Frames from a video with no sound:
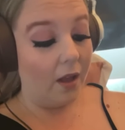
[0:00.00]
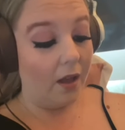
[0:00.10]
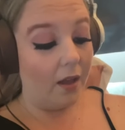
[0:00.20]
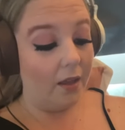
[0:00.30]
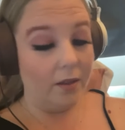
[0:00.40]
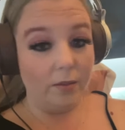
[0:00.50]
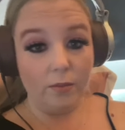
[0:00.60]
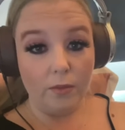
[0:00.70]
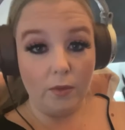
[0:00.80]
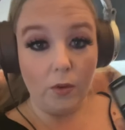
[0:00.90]
I
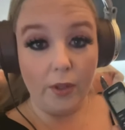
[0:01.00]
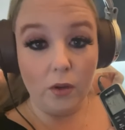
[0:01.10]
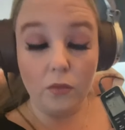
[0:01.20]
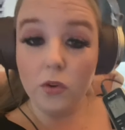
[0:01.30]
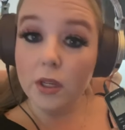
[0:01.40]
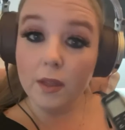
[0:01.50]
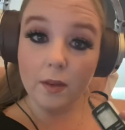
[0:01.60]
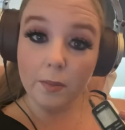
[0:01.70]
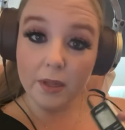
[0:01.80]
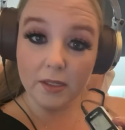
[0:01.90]
am going over
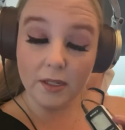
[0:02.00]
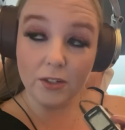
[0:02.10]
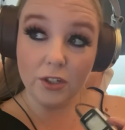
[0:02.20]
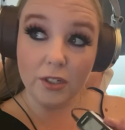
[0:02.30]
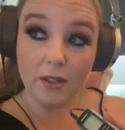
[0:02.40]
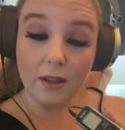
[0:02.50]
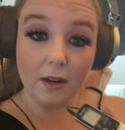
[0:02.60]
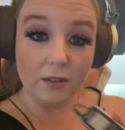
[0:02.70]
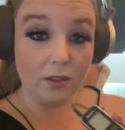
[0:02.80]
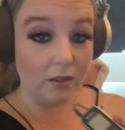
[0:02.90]
EVP session that I
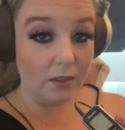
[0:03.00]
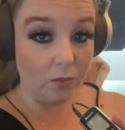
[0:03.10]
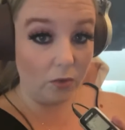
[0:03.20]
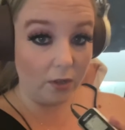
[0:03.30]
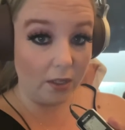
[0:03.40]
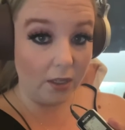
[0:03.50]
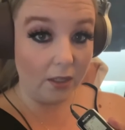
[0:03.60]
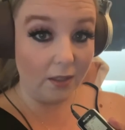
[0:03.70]
took this morning.